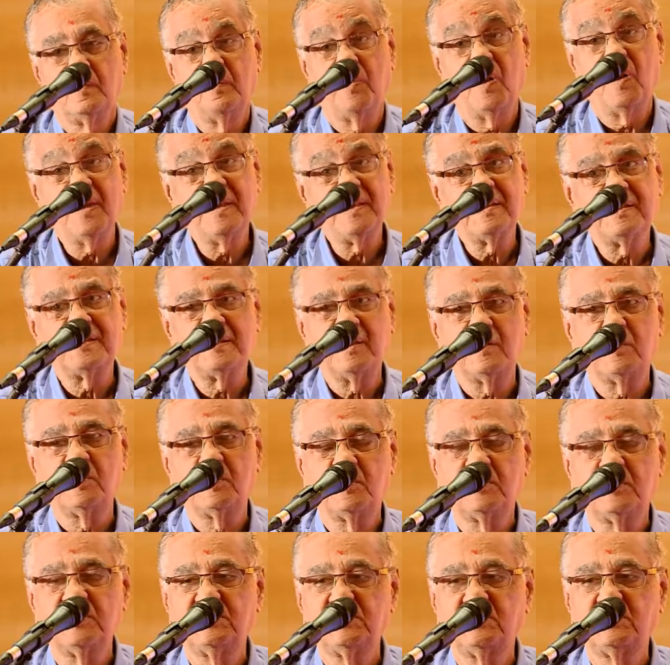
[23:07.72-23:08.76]
Point out
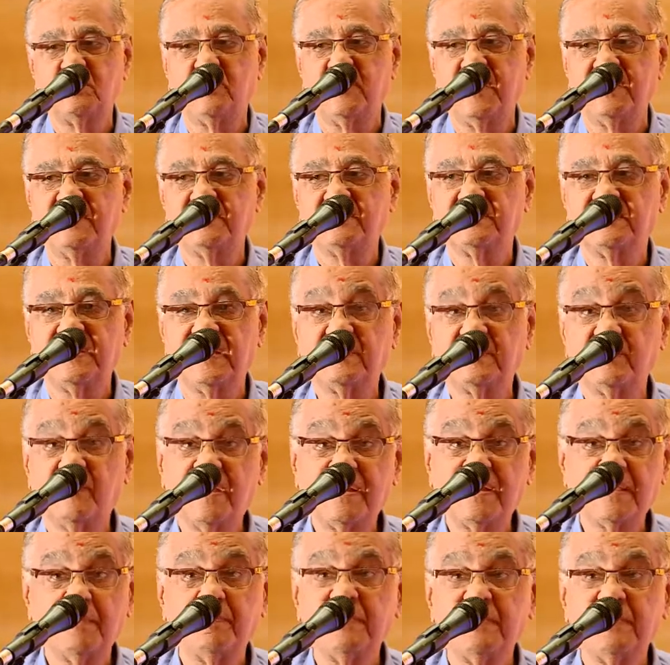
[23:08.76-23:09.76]
to the students that where the